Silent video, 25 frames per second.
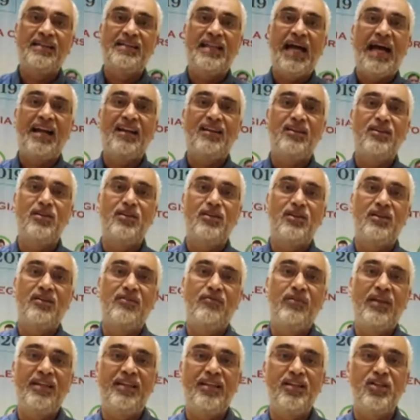that
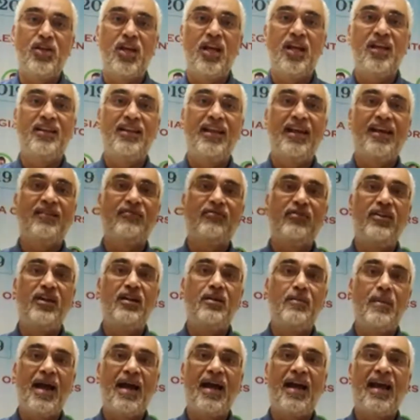when they share their
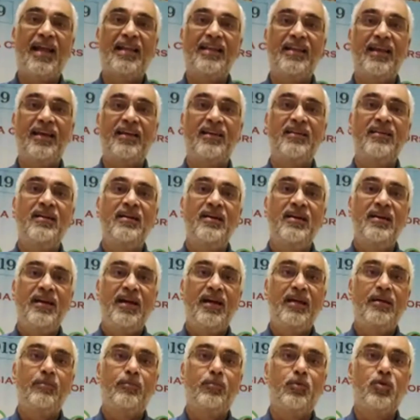feedback and their
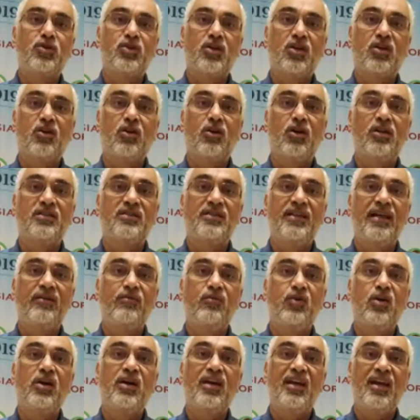inputs across their
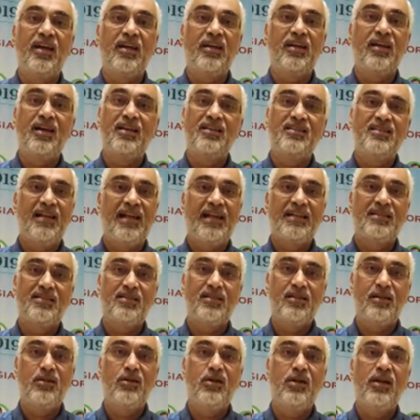work areas, that's
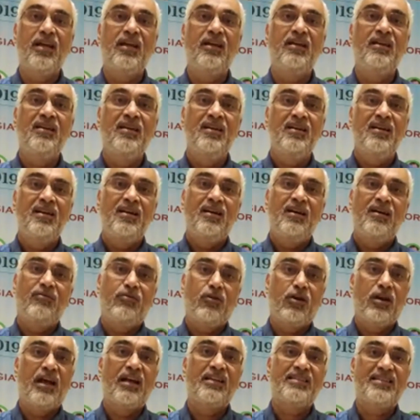a learning
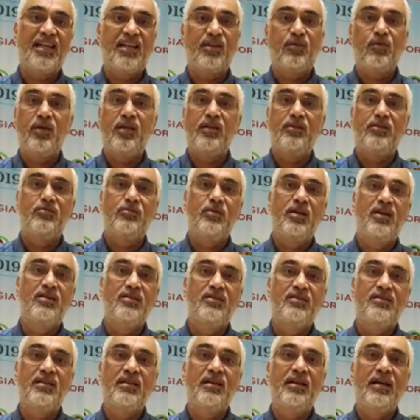for us as well,
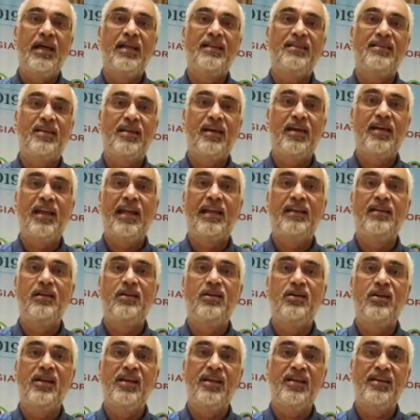because healthcare and
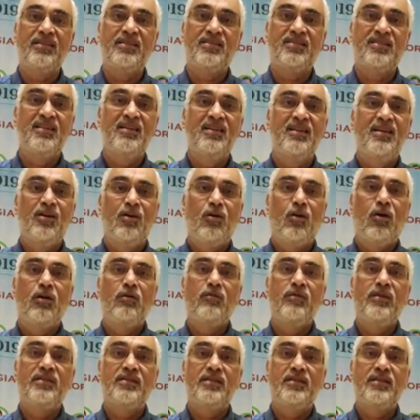learning is
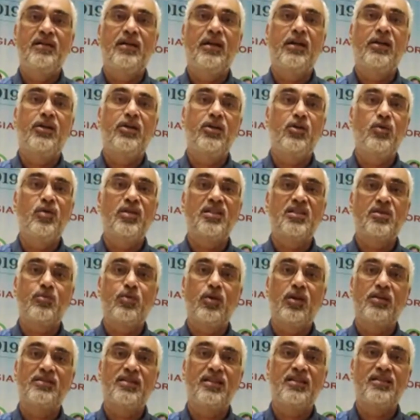always a continuous
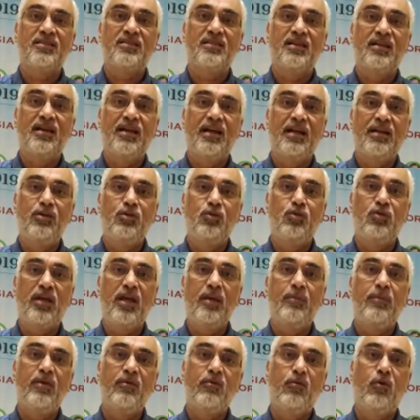process, and you
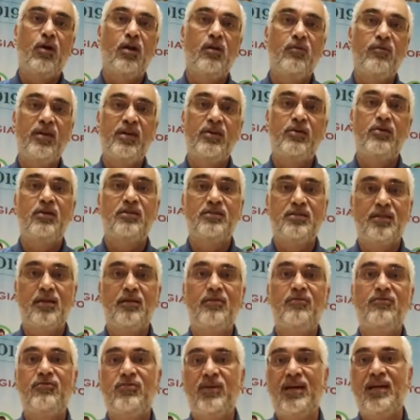keep evolving
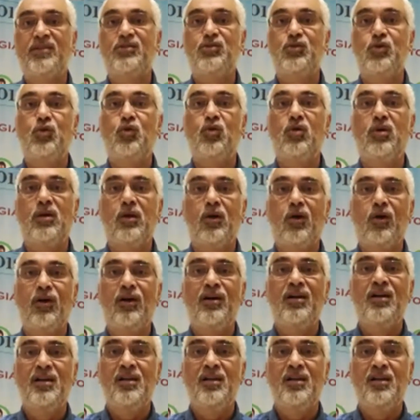yourself as you go along.